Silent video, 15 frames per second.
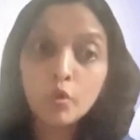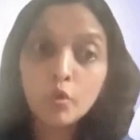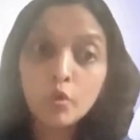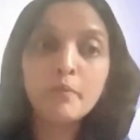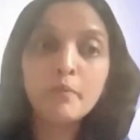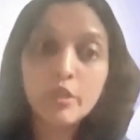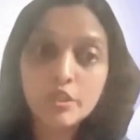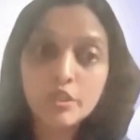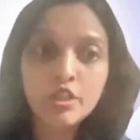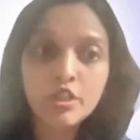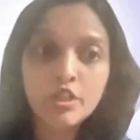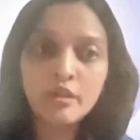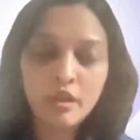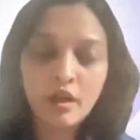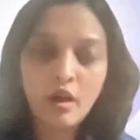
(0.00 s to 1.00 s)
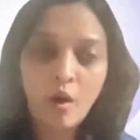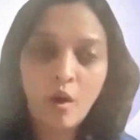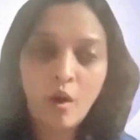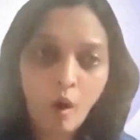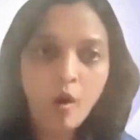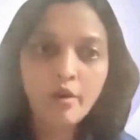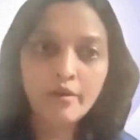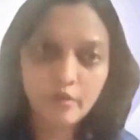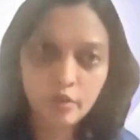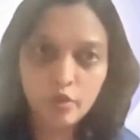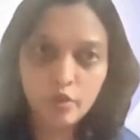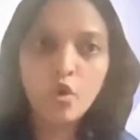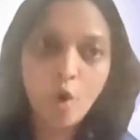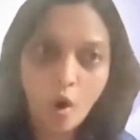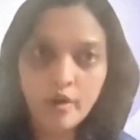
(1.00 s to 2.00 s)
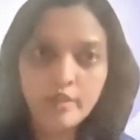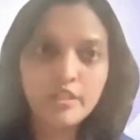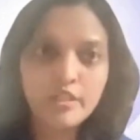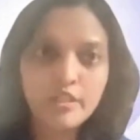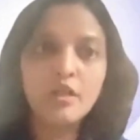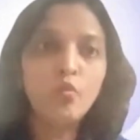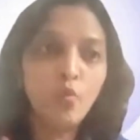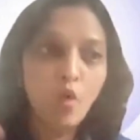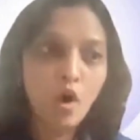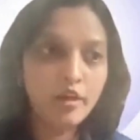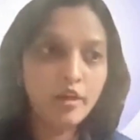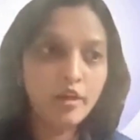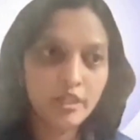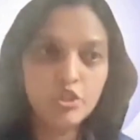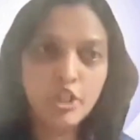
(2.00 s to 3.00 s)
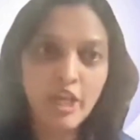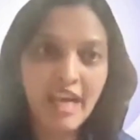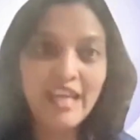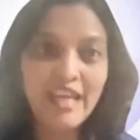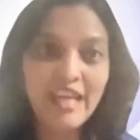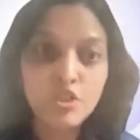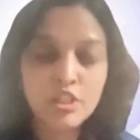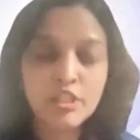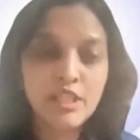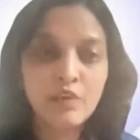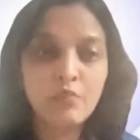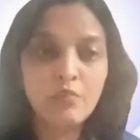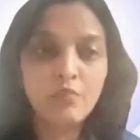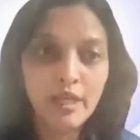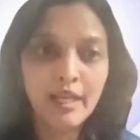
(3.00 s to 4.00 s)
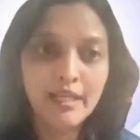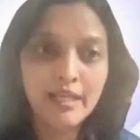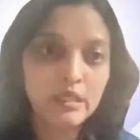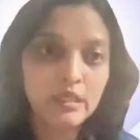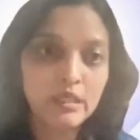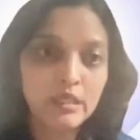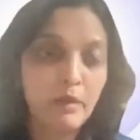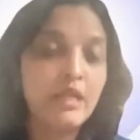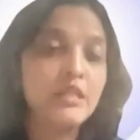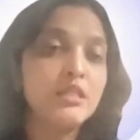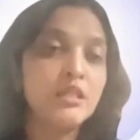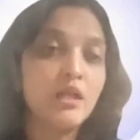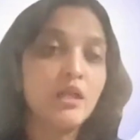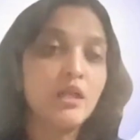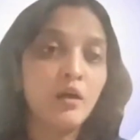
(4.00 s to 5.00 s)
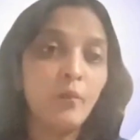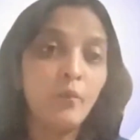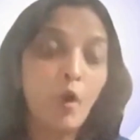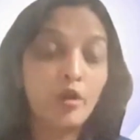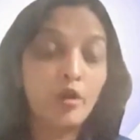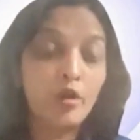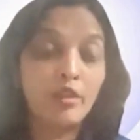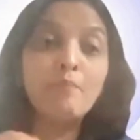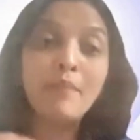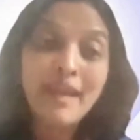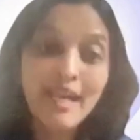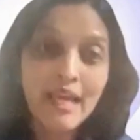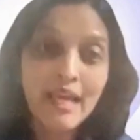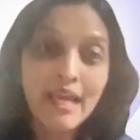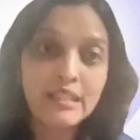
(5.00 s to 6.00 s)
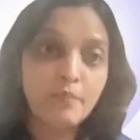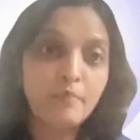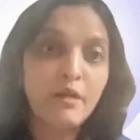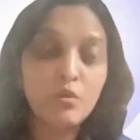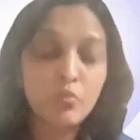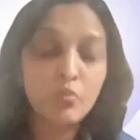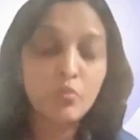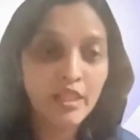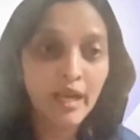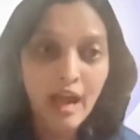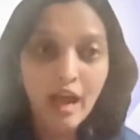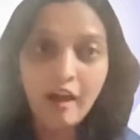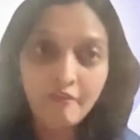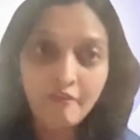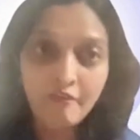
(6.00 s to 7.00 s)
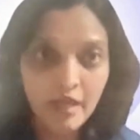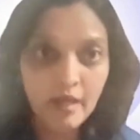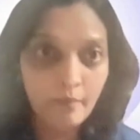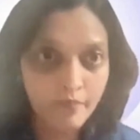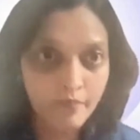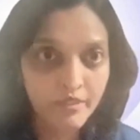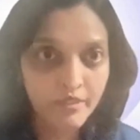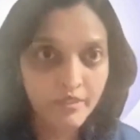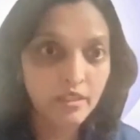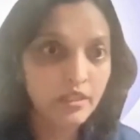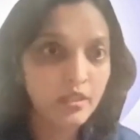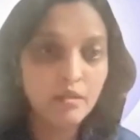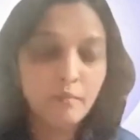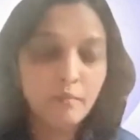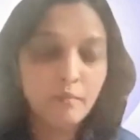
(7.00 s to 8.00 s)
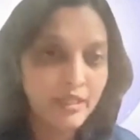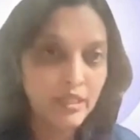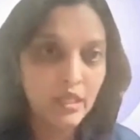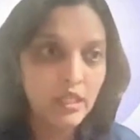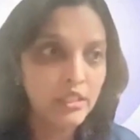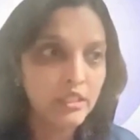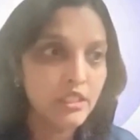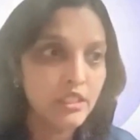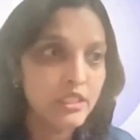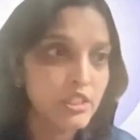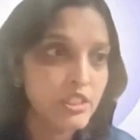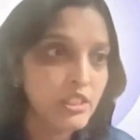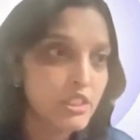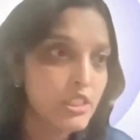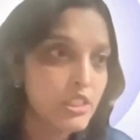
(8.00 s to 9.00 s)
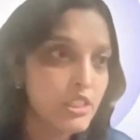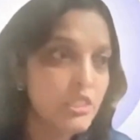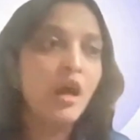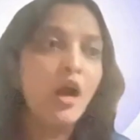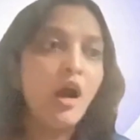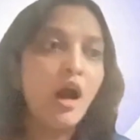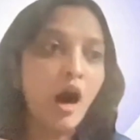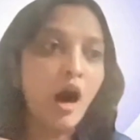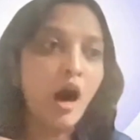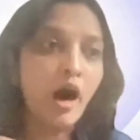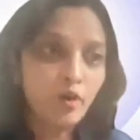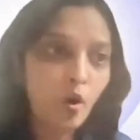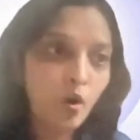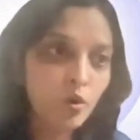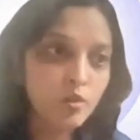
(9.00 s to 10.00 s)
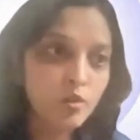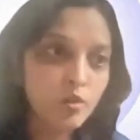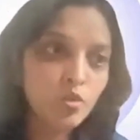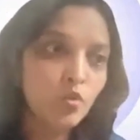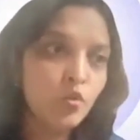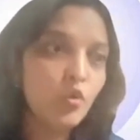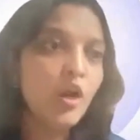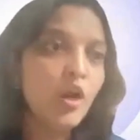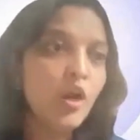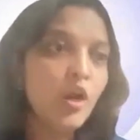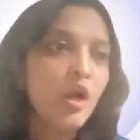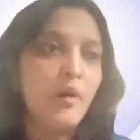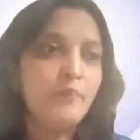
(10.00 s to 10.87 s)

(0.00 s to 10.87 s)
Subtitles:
know the person or not, what changes they will exhibit, or they may exhibit when they have certain mental health concerns. And also,